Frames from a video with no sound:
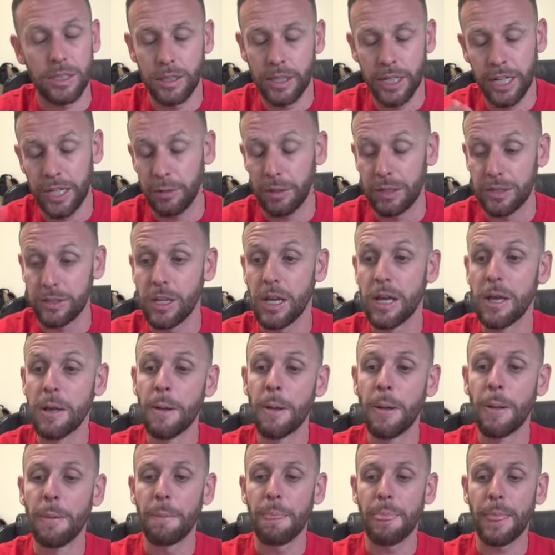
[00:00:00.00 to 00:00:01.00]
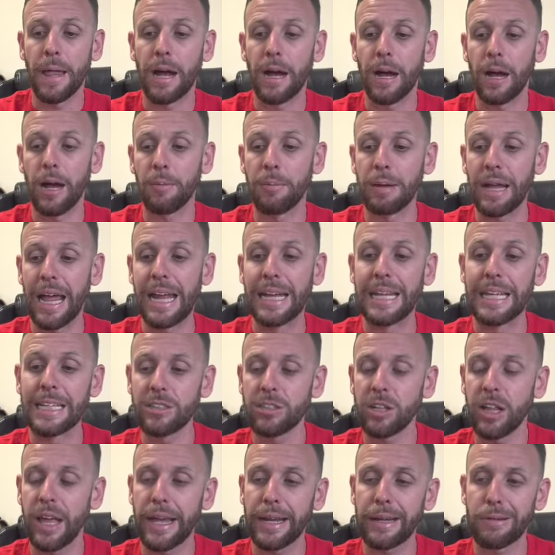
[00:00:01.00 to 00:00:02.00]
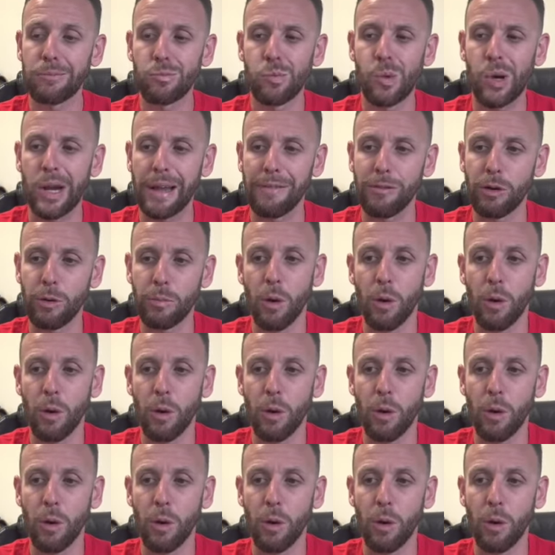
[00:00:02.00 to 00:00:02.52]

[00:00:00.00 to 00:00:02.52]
Anyways, and it's like whatever,